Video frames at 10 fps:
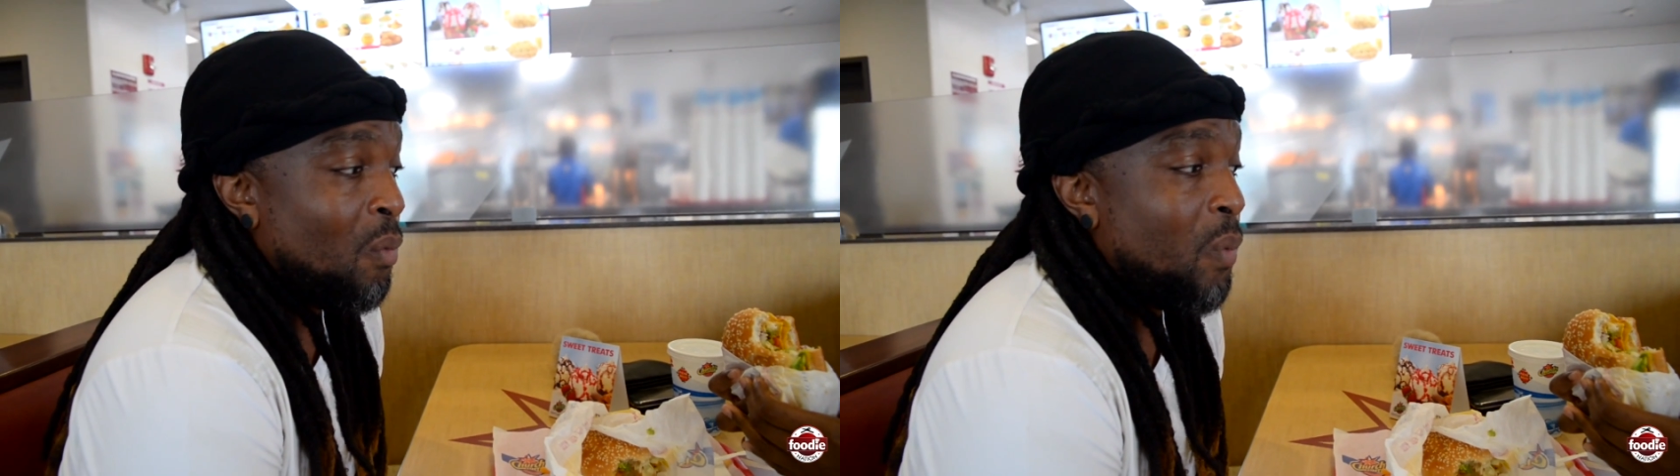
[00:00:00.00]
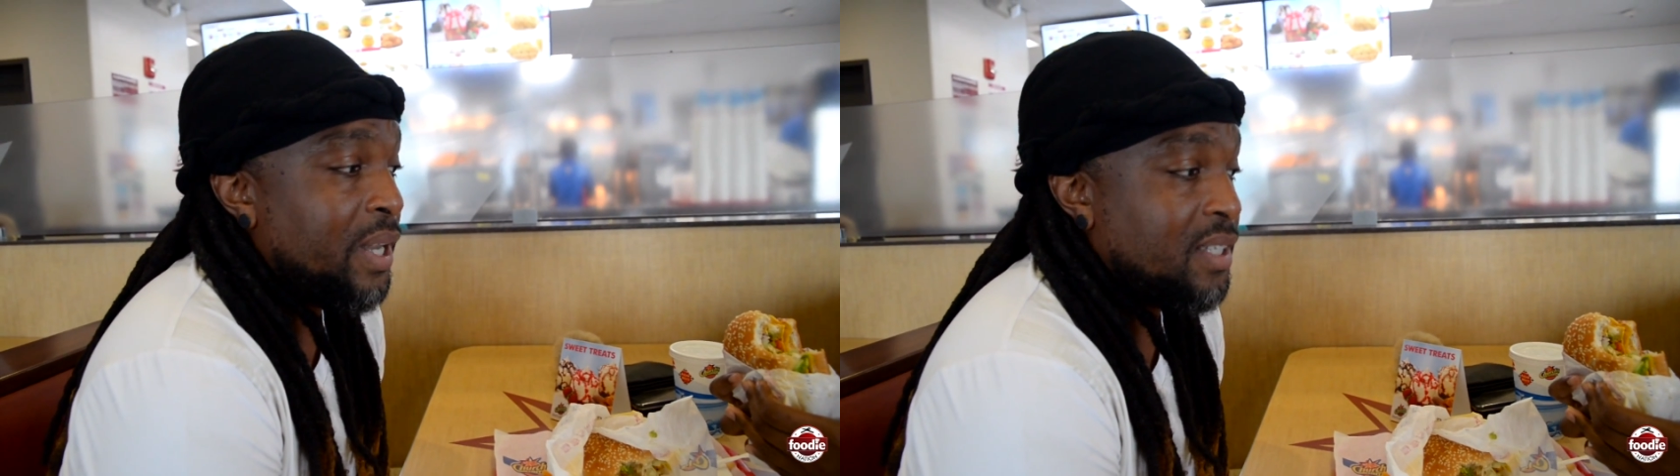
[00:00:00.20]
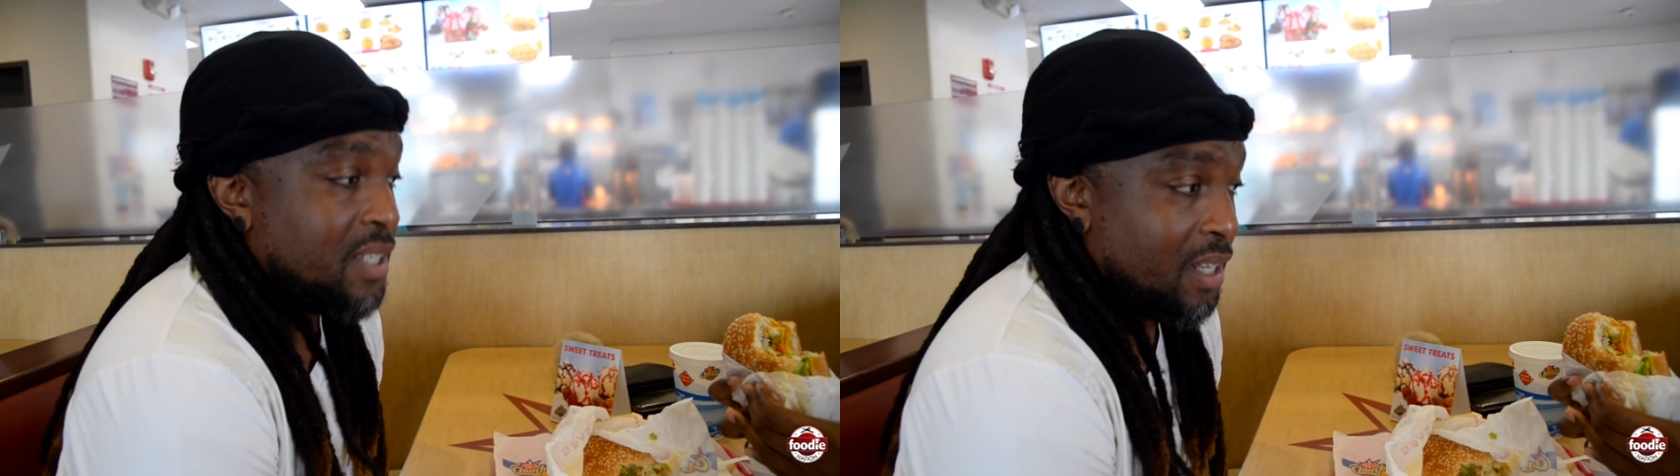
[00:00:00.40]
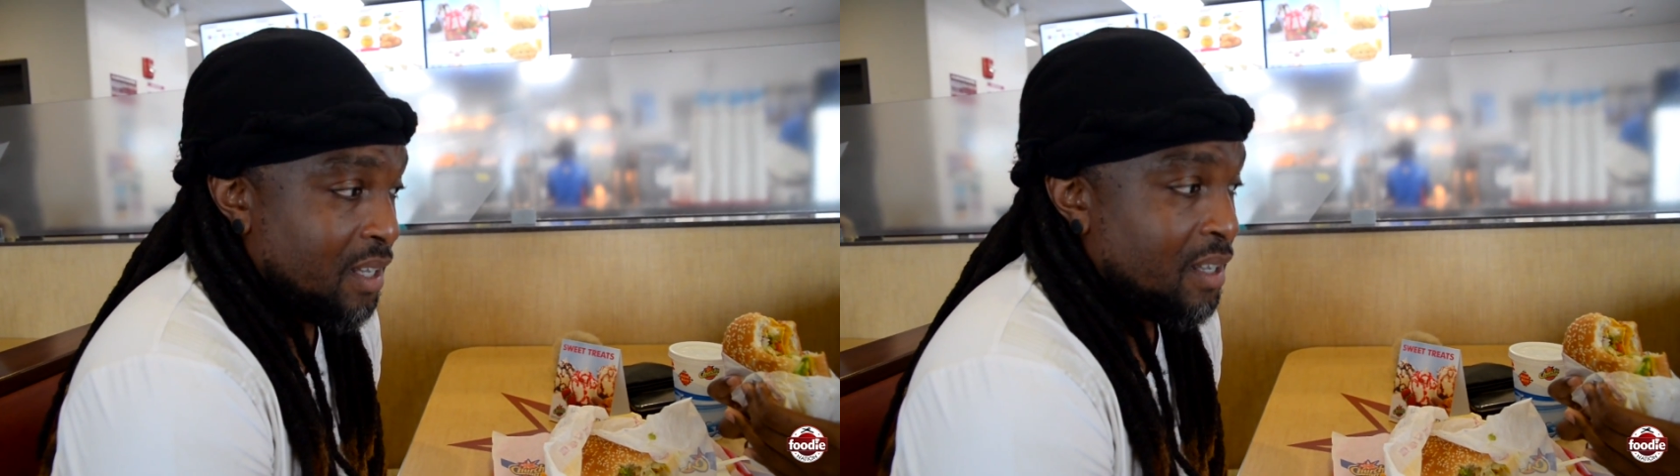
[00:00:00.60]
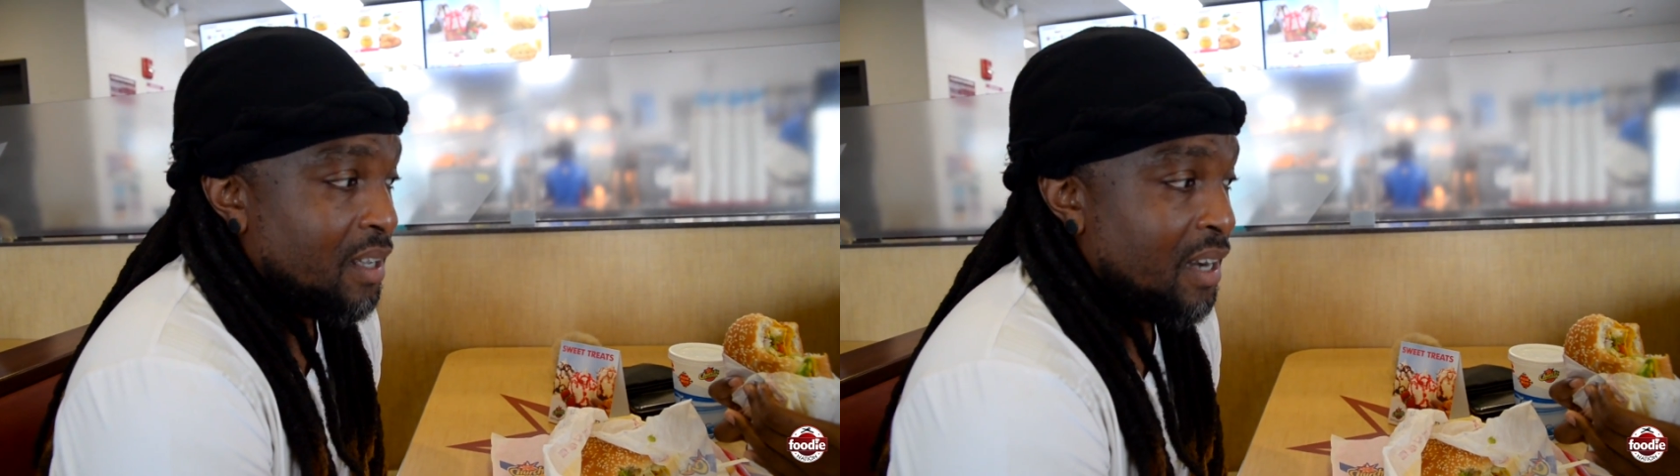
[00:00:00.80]
with the
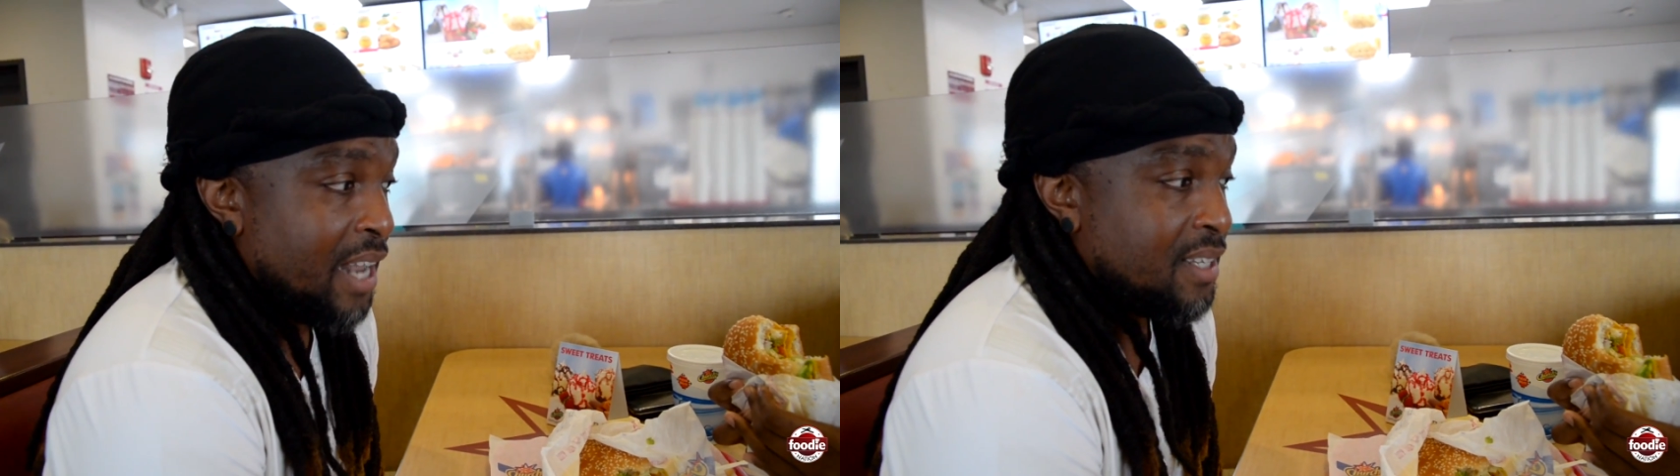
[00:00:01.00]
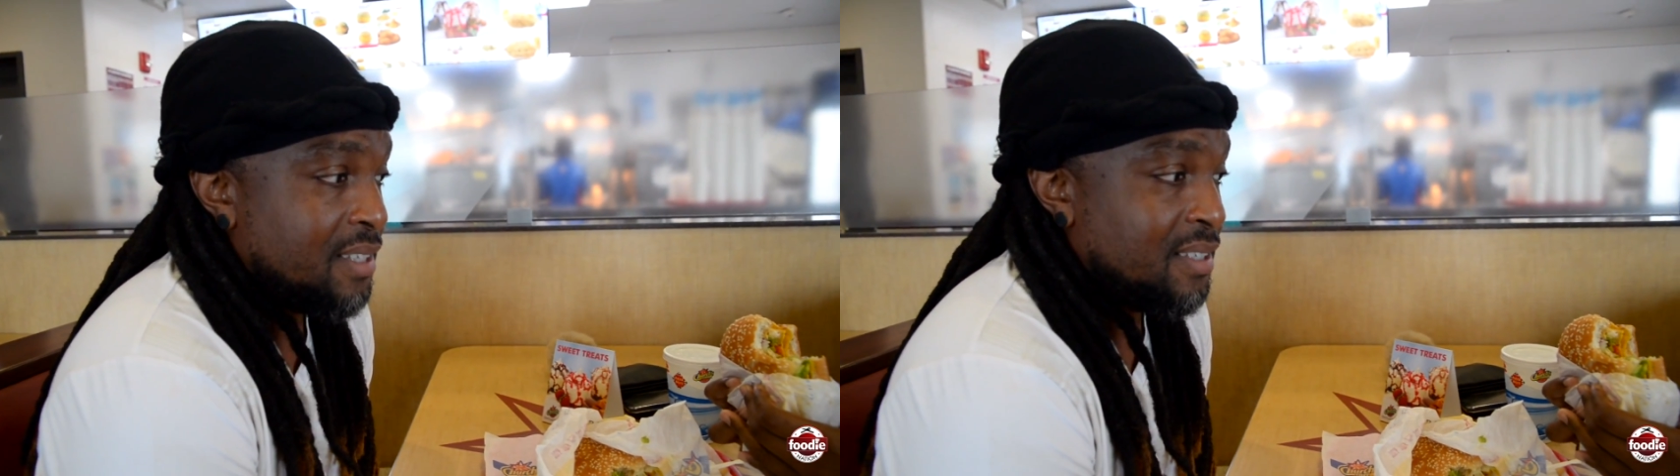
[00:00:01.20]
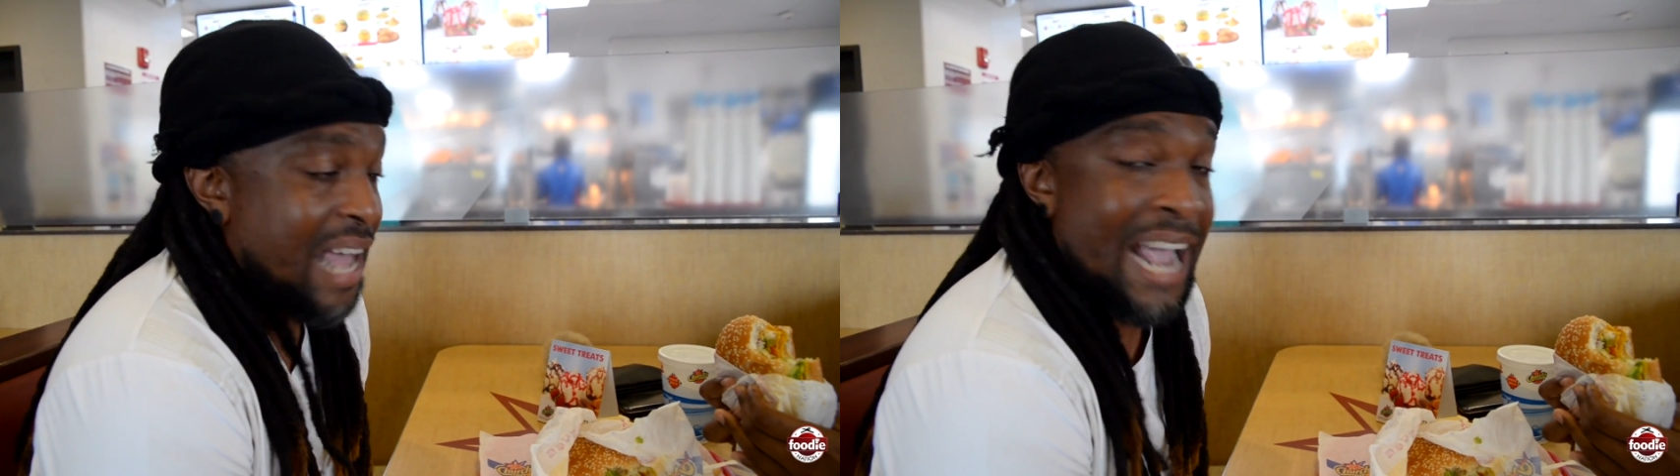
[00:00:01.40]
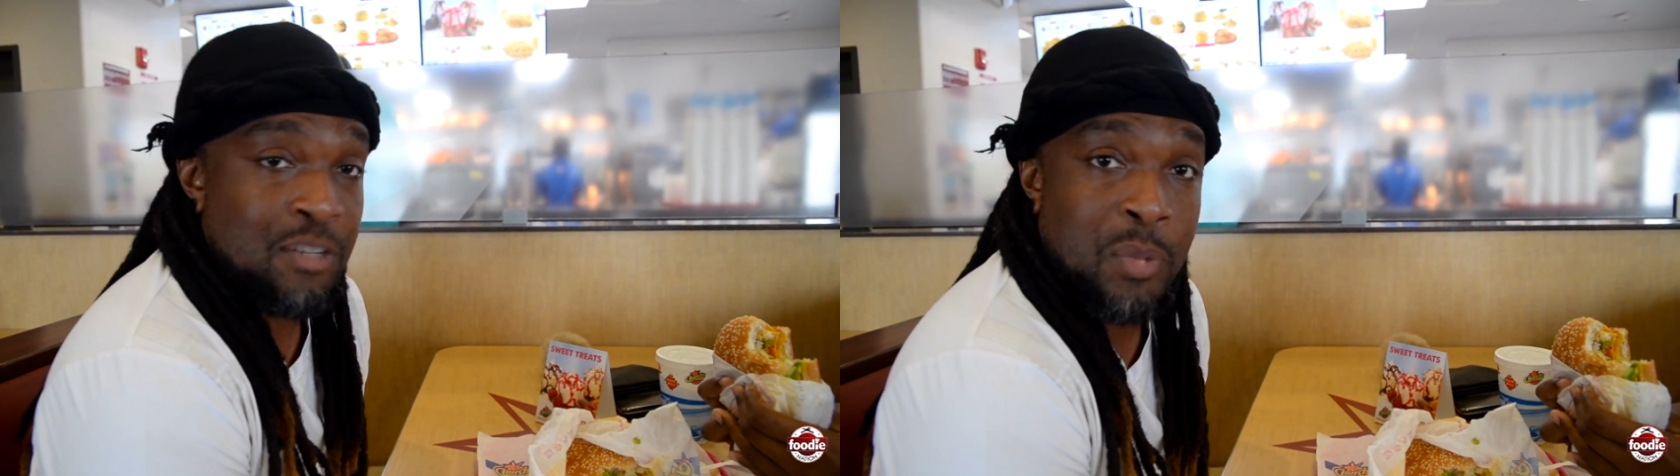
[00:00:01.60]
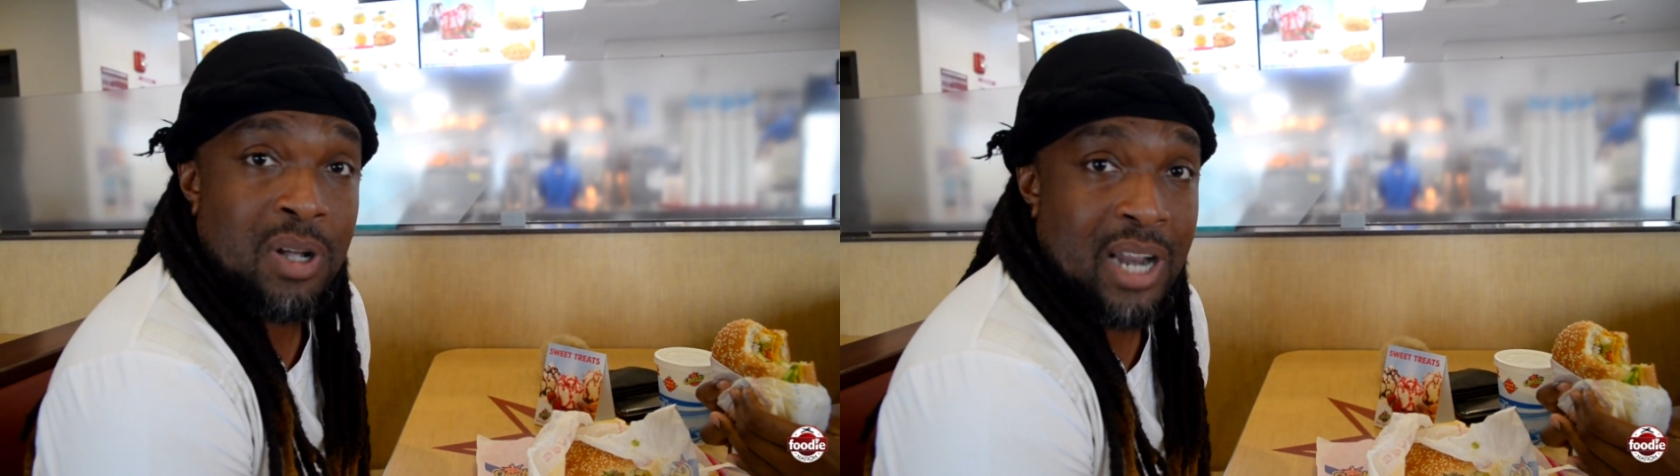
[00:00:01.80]
lettuce,
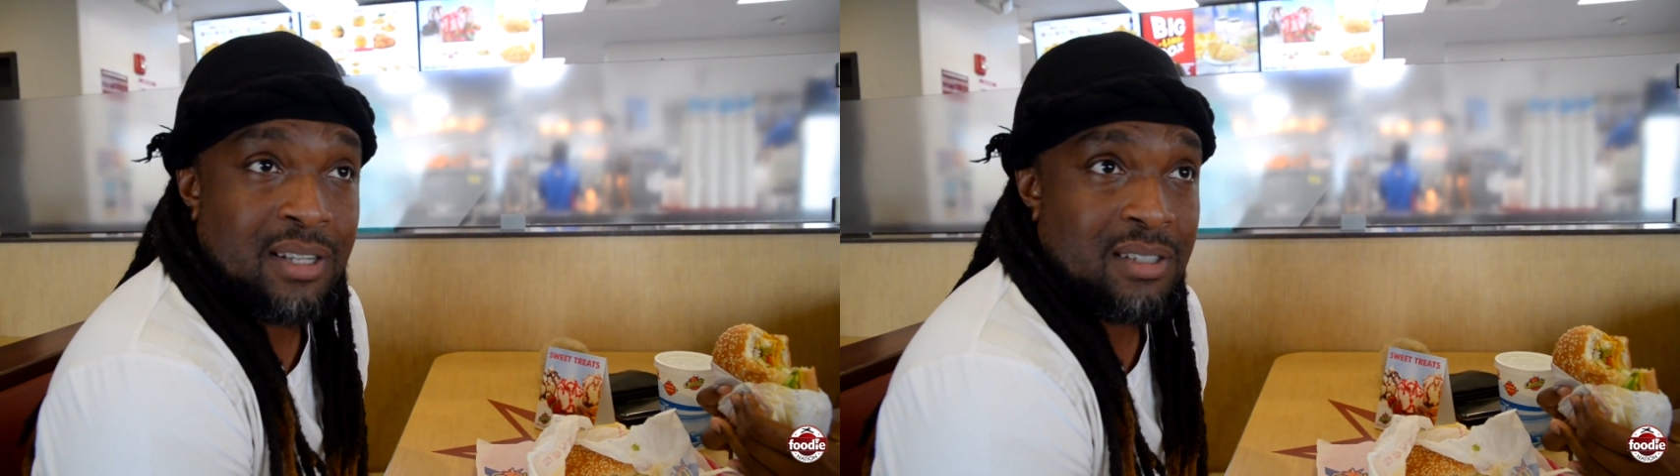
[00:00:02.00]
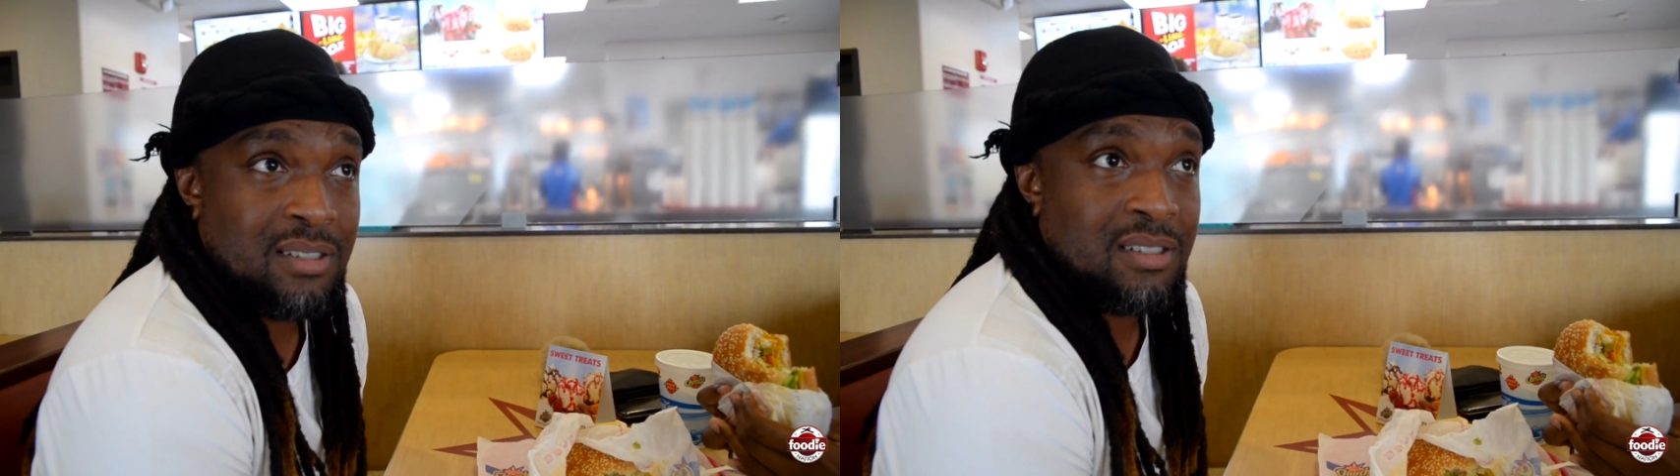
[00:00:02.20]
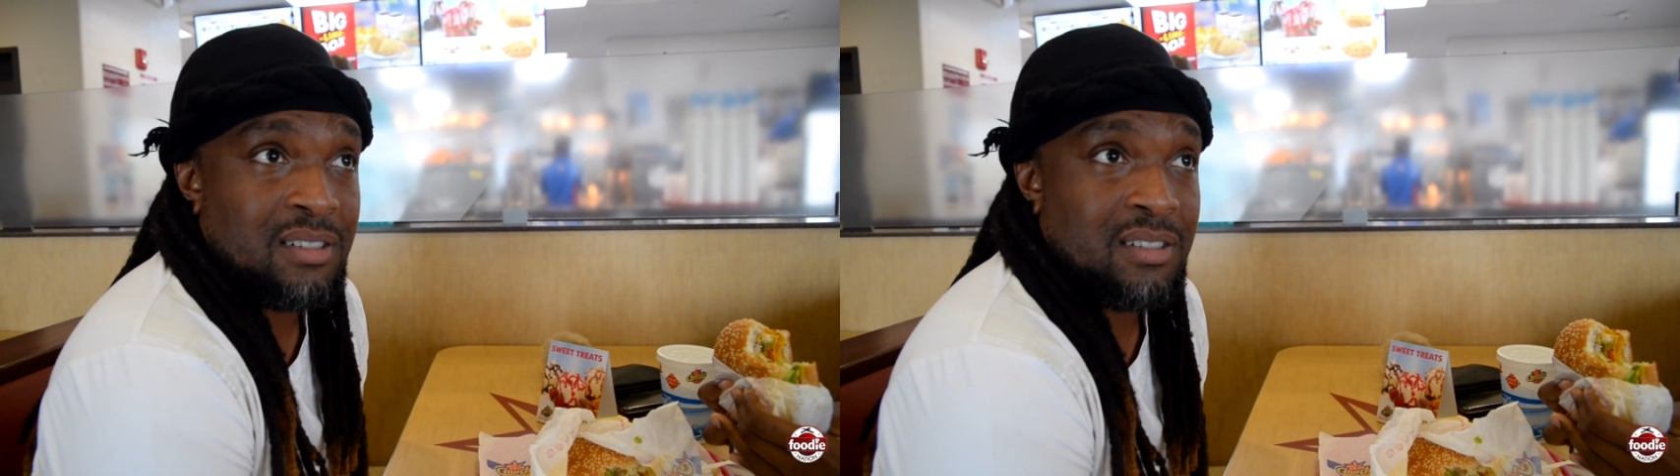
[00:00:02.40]
iceberg lettuce,